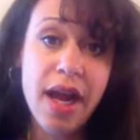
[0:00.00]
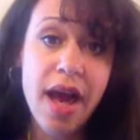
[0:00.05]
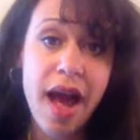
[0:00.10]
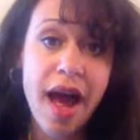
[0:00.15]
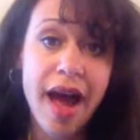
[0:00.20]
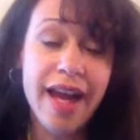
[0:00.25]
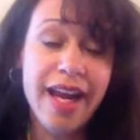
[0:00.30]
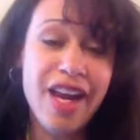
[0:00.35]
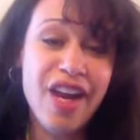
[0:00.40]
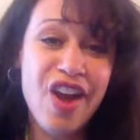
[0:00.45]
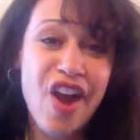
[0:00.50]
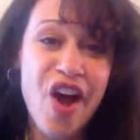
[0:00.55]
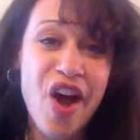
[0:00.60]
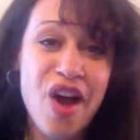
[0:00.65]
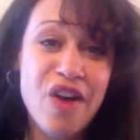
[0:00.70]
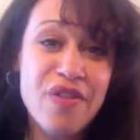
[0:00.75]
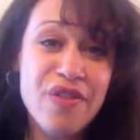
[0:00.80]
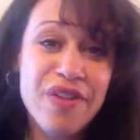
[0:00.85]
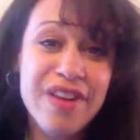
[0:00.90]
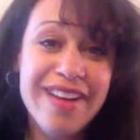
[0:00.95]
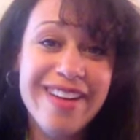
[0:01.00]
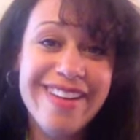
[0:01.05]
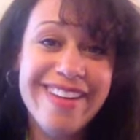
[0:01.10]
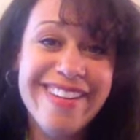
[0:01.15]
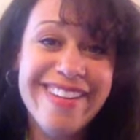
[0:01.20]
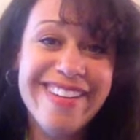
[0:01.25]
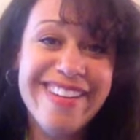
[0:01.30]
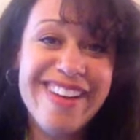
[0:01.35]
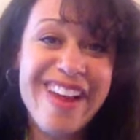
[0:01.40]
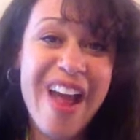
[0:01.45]
I can
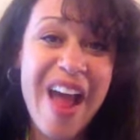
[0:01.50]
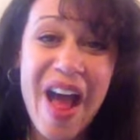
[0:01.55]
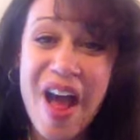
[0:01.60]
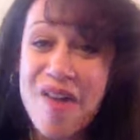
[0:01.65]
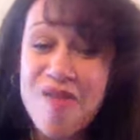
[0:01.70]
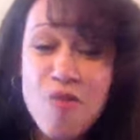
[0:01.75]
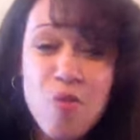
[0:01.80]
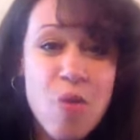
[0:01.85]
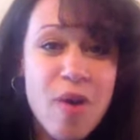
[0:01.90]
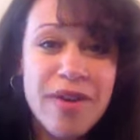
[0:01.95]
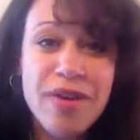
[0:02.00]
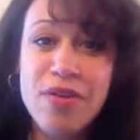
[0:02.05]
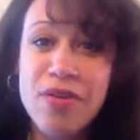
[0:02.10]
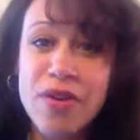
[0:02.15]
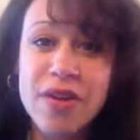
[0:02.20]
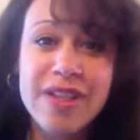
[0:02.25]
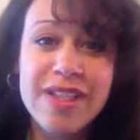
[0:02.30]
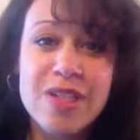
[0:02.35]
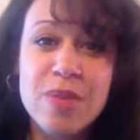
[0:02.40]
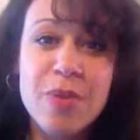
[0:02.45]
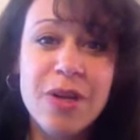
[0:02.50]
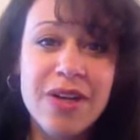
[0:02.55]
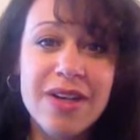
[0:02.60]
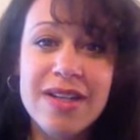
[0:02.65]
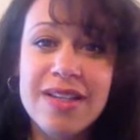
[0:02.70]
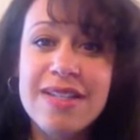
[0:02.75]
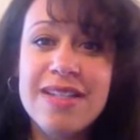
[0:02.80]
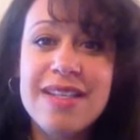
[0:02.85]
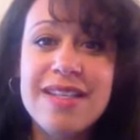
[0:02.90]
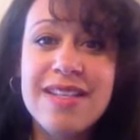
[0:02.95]
often have wonderful
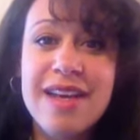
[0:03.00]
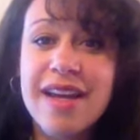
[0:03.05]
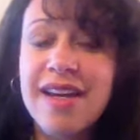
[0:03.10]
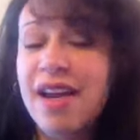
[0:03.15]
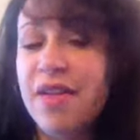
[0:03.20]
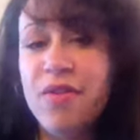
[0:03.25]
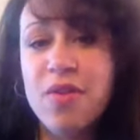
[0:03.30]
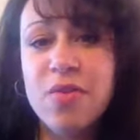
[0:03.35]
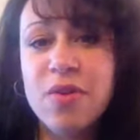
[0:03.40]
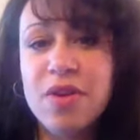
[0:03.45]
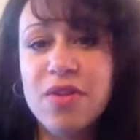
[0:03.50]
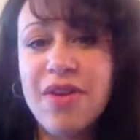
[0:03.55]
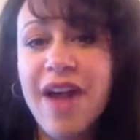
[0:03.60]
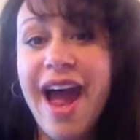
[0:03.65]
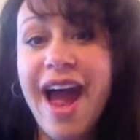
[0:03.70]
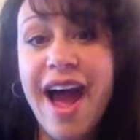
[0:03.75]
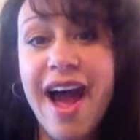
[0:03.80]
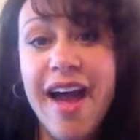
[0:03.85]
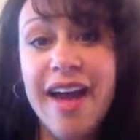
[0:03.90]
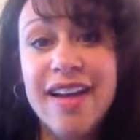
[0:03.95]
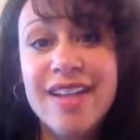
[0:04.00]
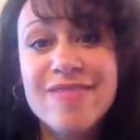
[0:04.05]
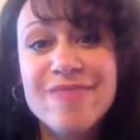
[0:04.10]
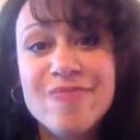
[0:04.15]
experiences I never would have had.